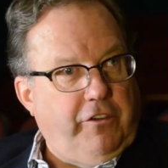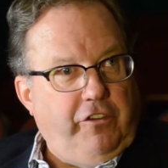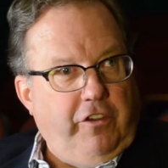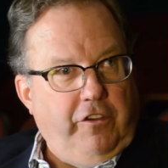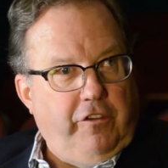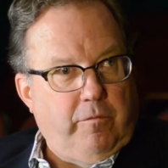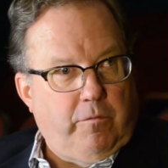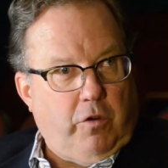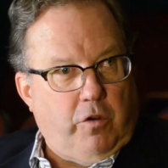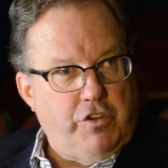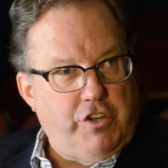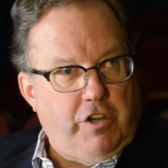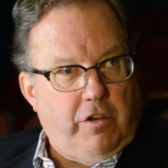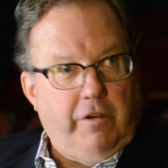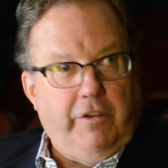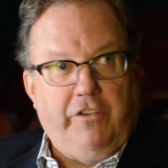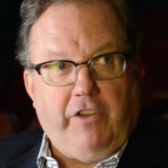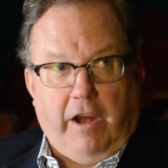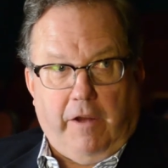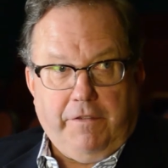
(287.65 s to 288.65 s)
The season
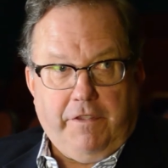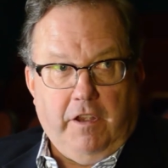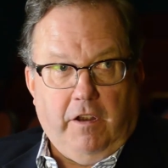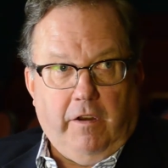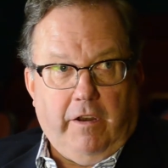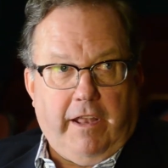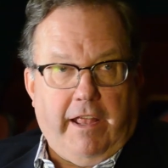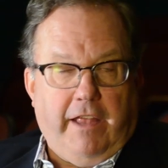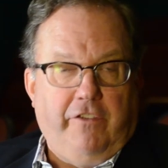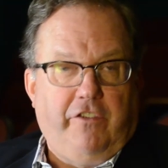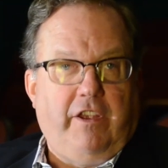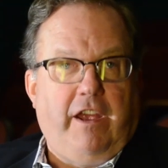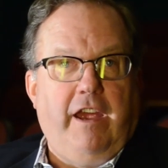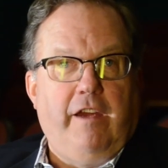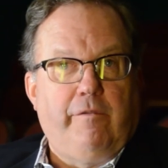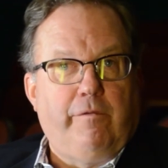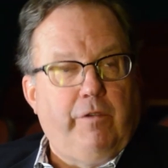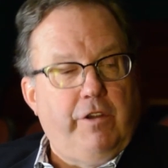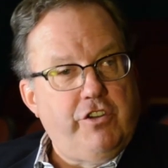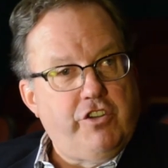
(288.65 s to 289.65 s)
brochure is out there. It has
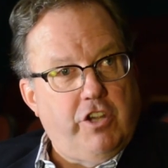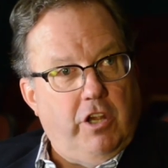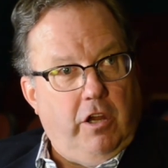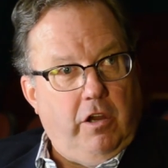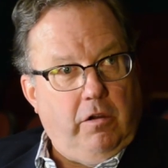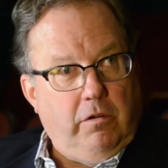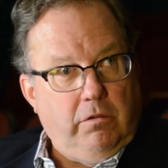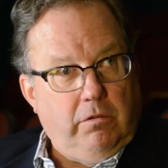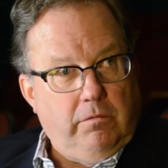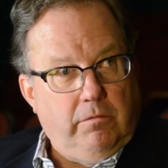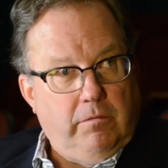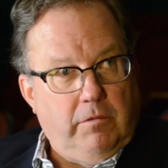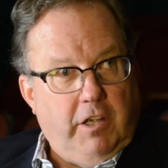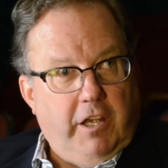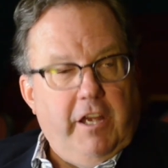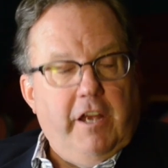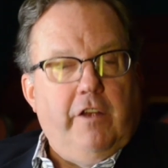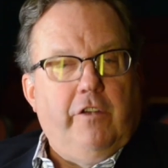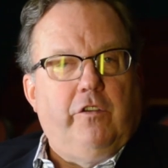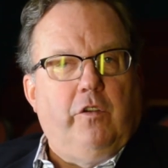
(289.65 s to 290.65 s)
every show.
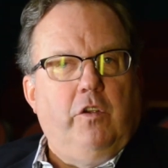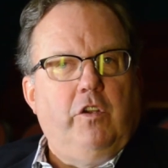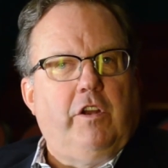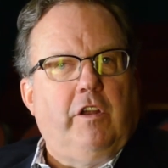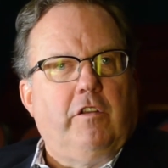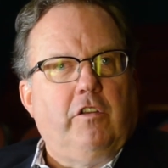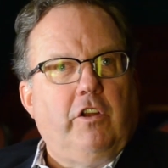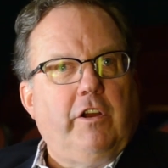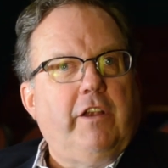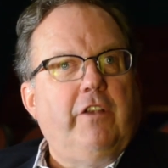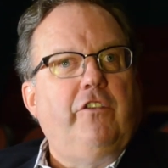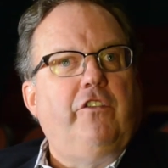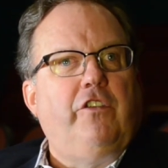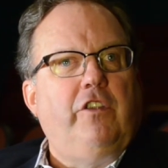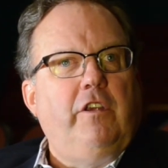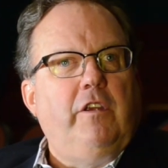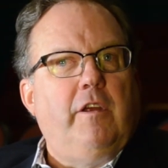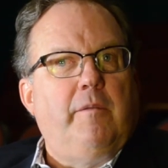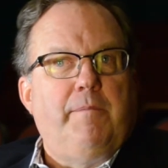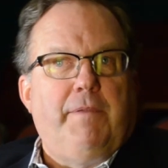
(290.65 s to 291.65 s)
So you can look and
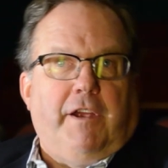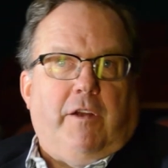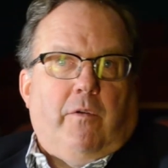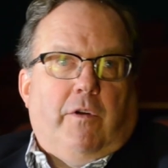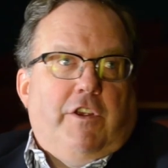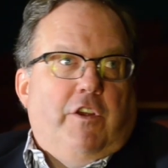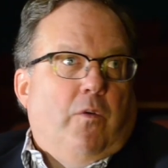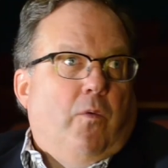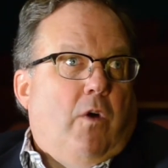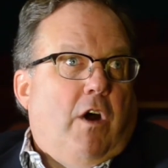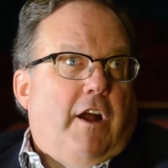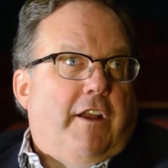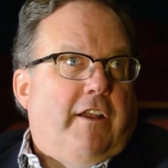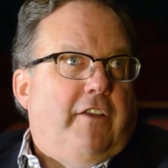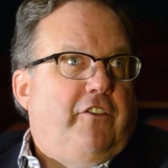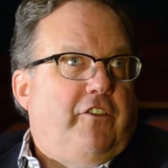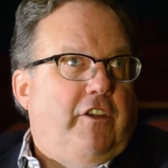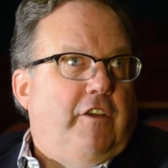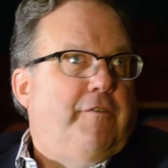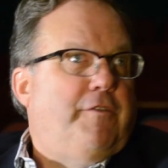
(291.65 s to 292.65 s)
see and pick what you want
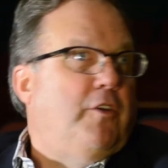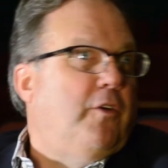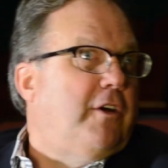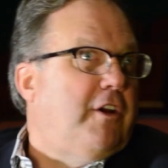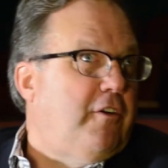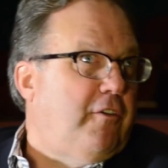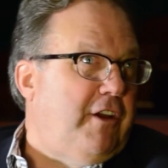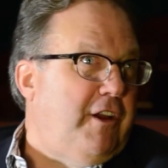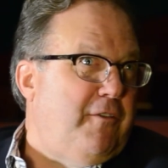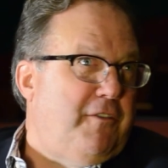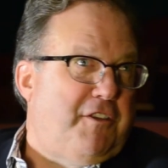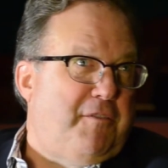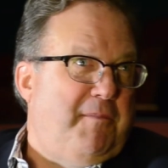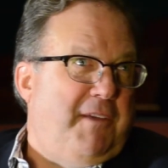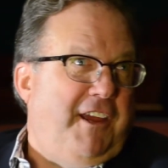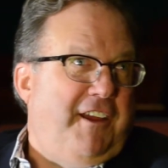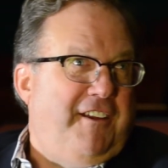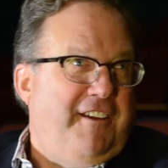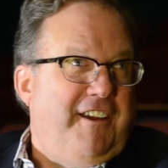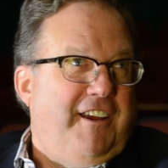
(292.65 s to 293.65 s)
and see if you agree with
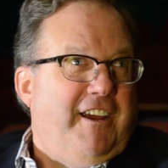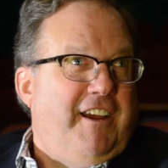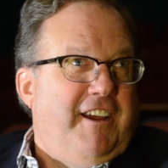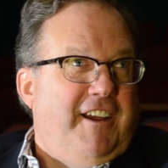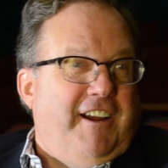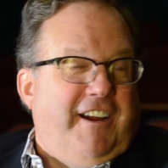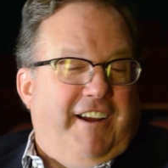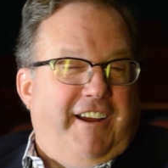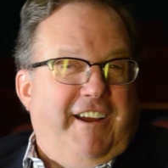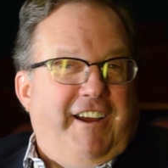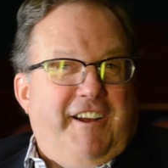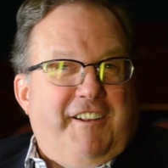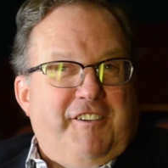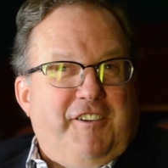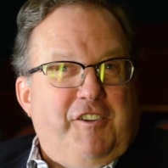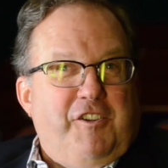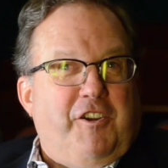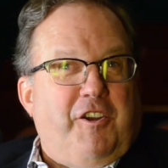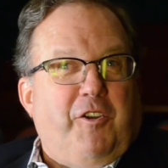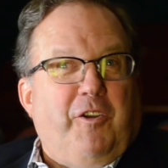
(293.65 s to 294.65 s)
me.
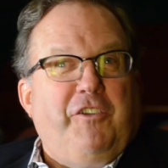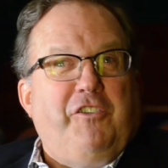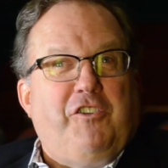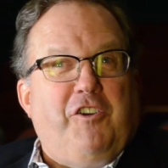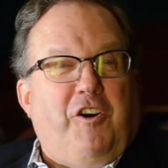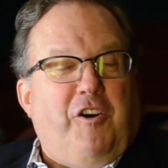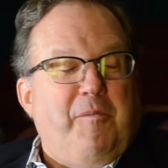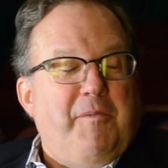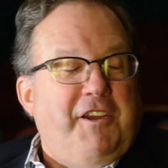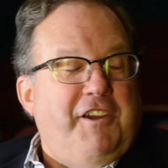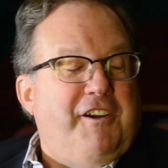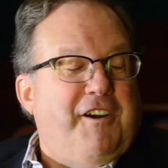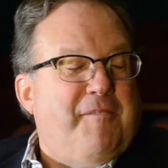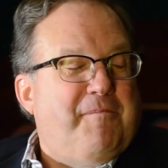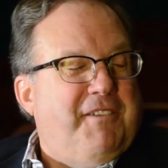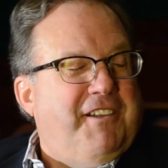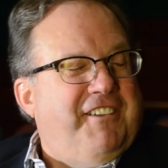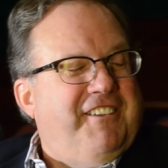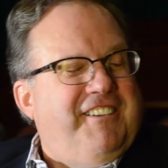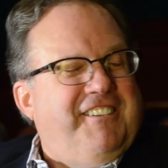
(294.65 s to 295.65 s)
And you can always call me
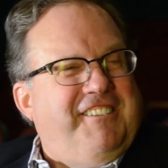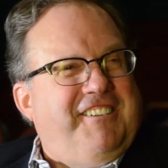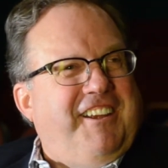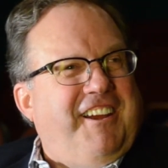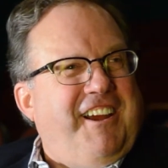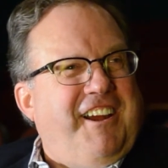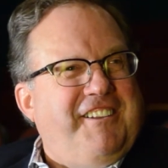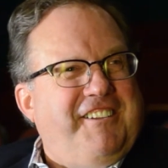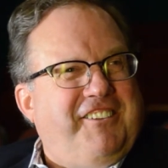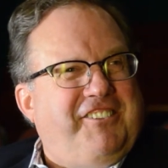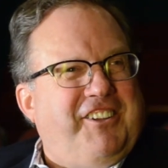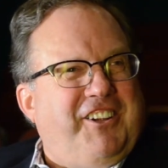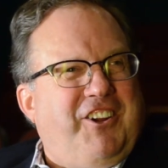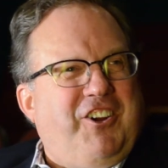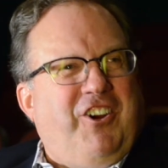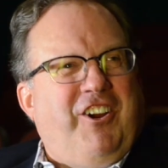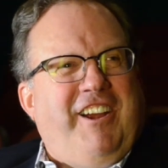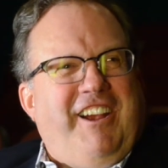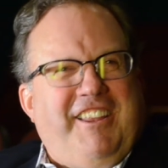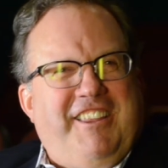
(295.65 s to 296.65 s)
up and say, I
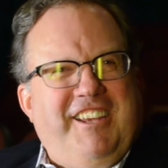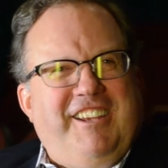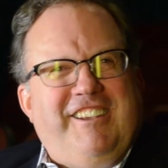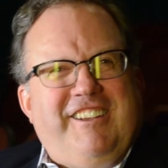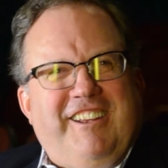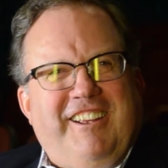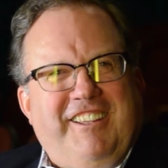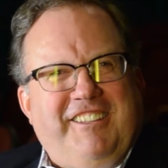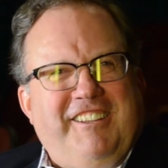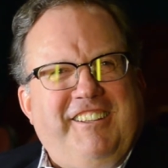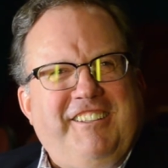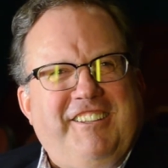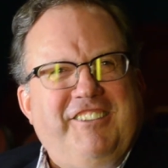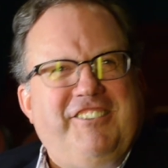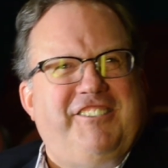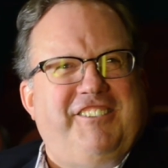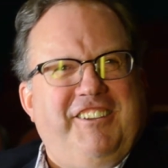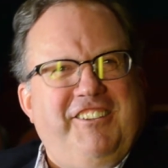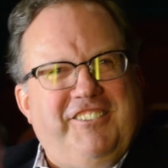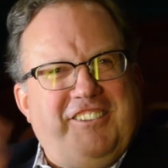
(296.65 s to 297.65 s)
disagree. I think
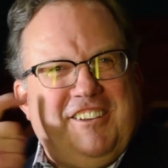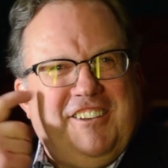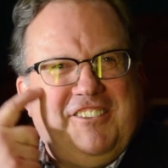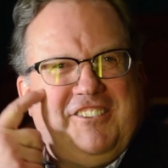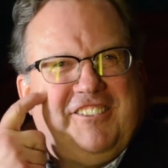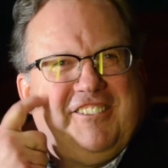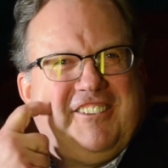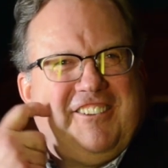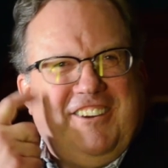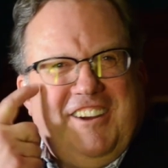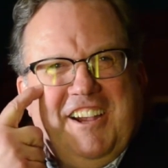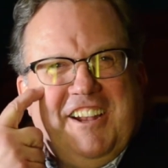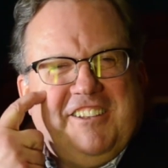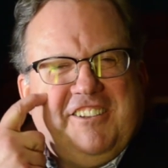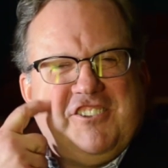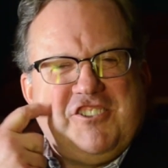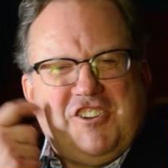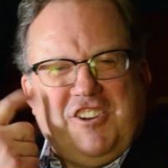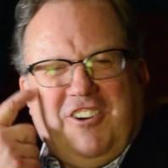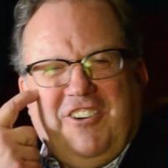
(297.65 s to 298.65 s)
this season,
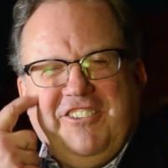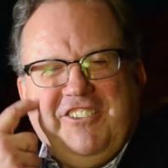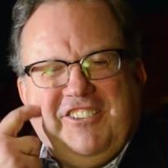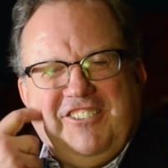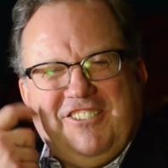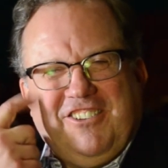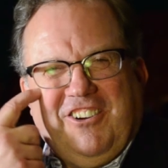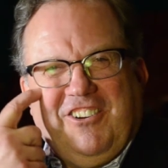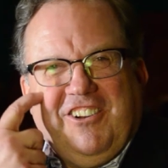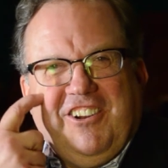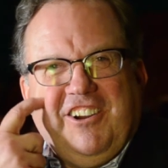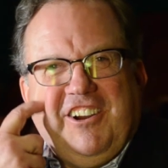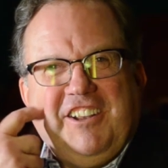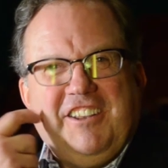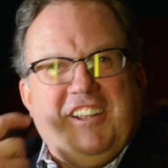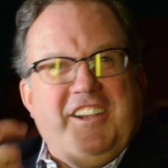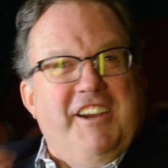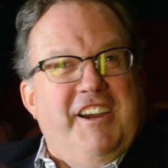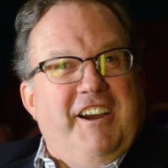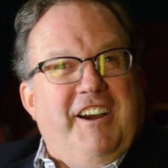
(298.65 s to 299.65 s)
this show isn't so
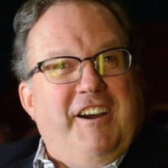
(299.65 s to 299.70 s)
good.